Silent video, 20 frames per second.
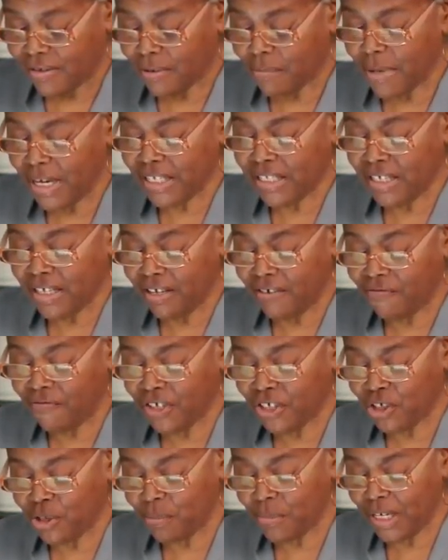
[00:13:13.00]
The Mexican
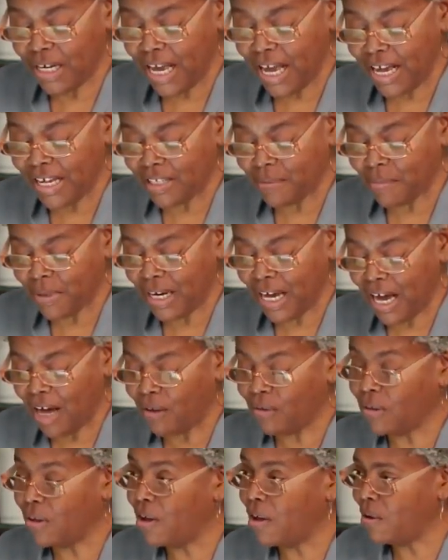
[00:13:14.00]
fisherman asked, but
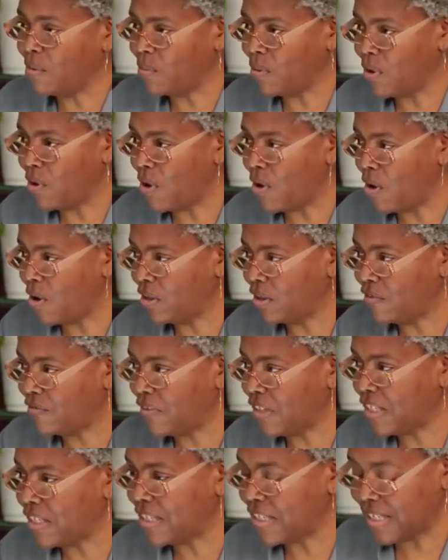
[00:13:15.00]
how long will all
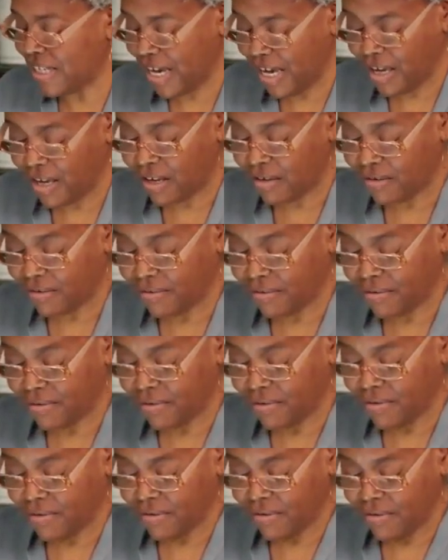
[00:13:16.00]
of this take?
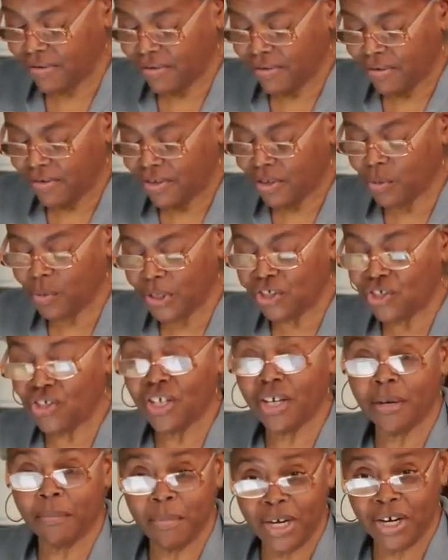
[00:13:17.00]
To which
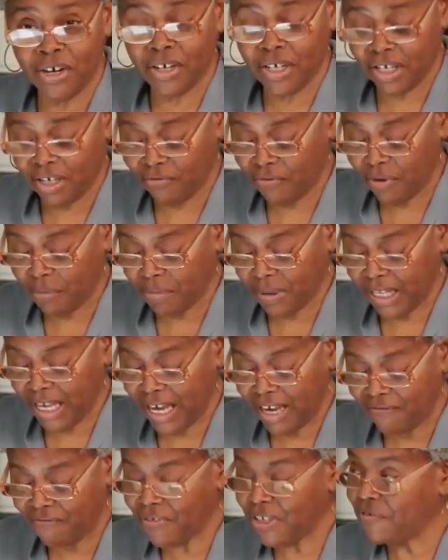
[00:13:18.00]
the American
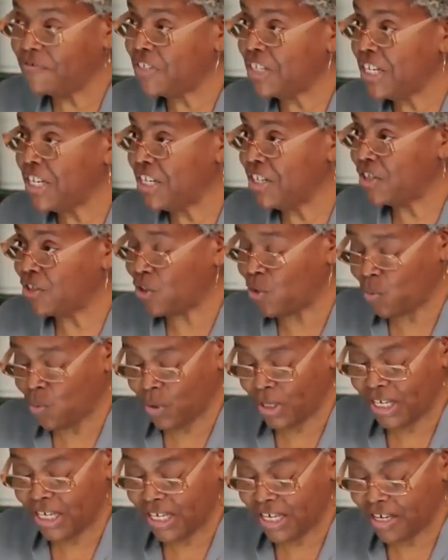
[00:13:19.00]
replied, 15 to
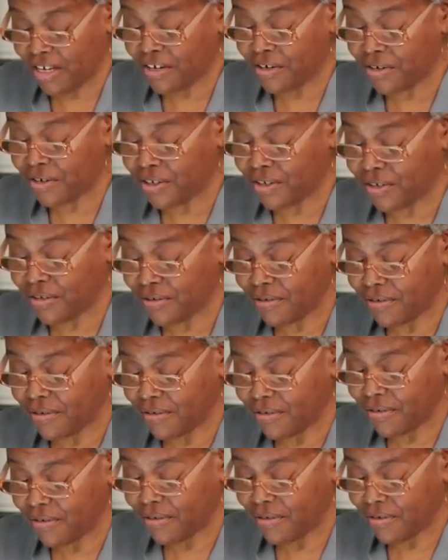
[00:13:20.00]
20 years.
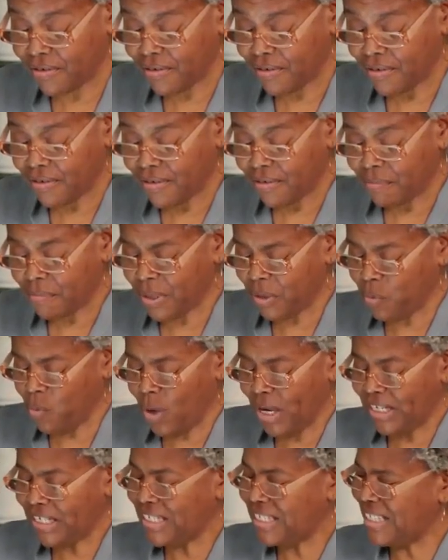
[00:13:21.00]
But
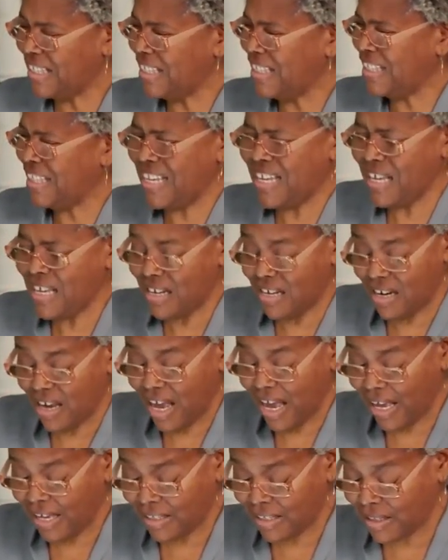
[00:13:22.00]
what then?
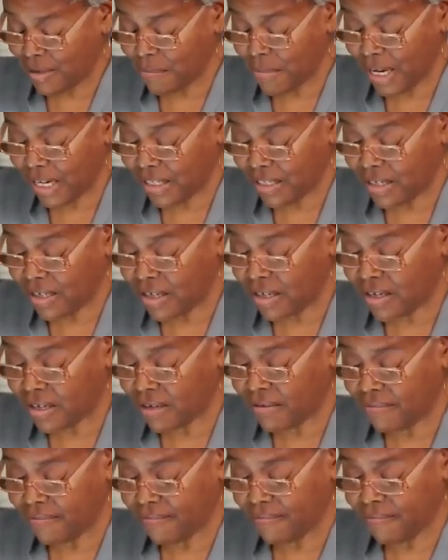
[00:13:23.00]
asked the
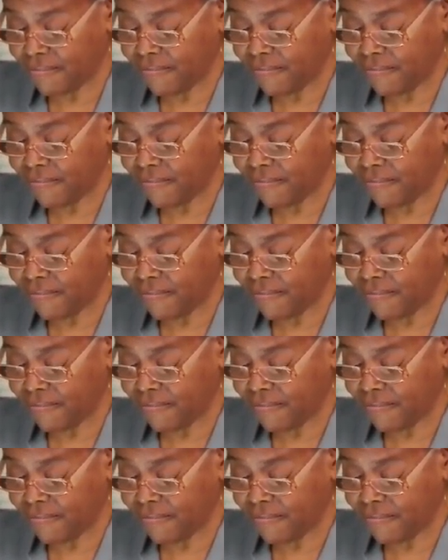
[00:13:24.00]
Mexican.